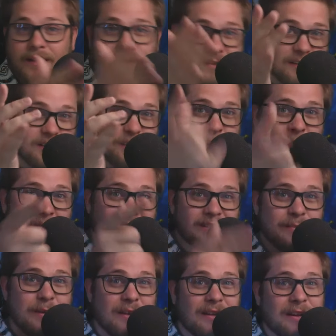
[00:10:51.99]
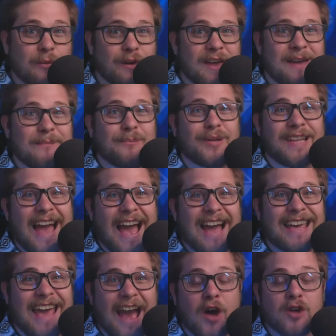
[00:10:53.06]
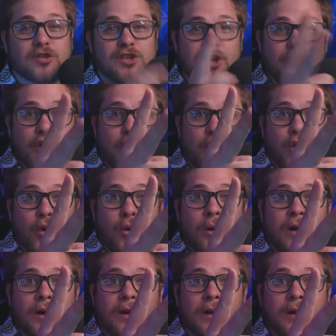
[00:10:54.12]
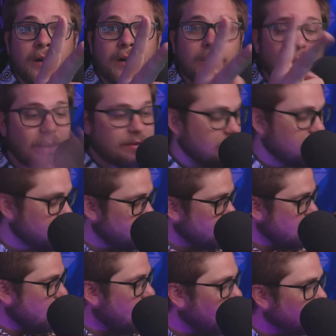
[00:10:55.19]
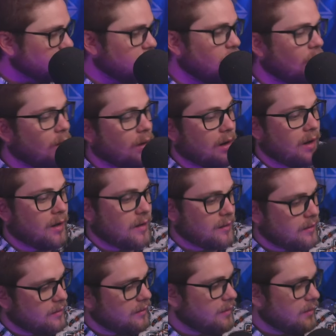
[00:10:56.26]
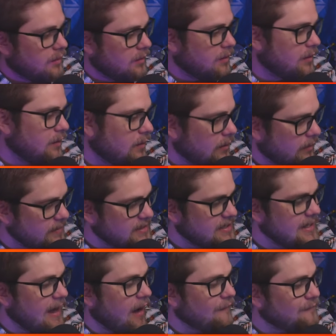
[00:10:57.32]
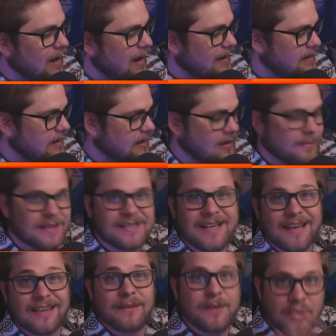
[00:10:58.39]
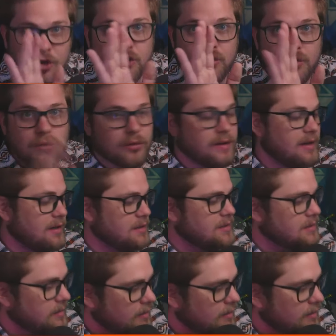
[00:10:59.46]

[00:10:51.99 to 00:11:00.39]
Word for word: There's a possibility we're getting Blackout two with the new Cold War. Let me see. I'll find it. Give me a second. Let me Google this.